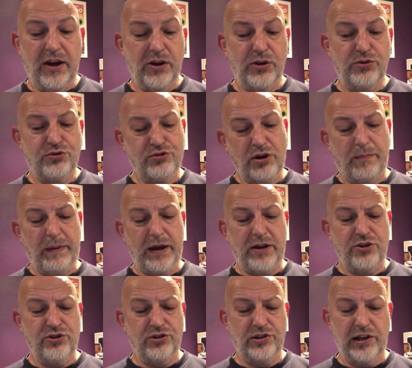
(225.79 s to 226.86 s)
who's dropped back
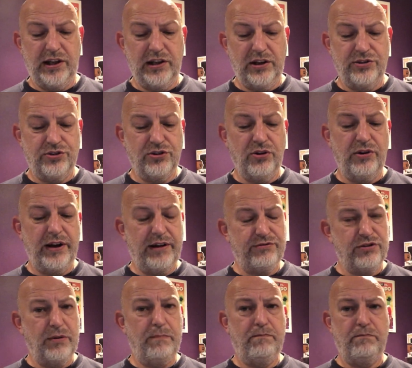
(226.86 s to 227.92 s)
just a little on scoring
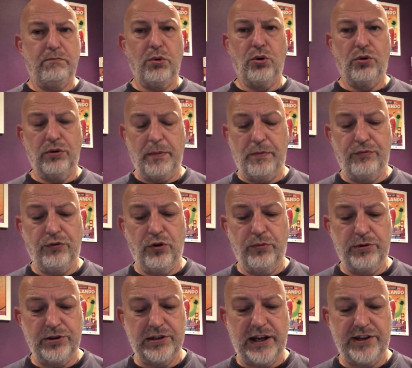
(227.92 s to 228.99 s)
after a poorer
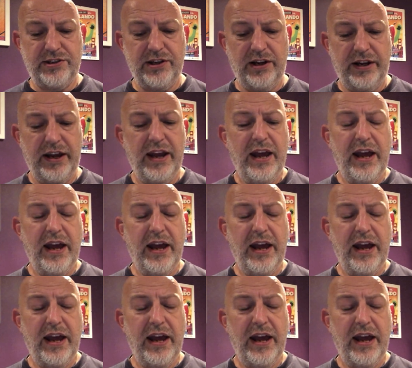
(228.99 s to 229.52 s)
performance last night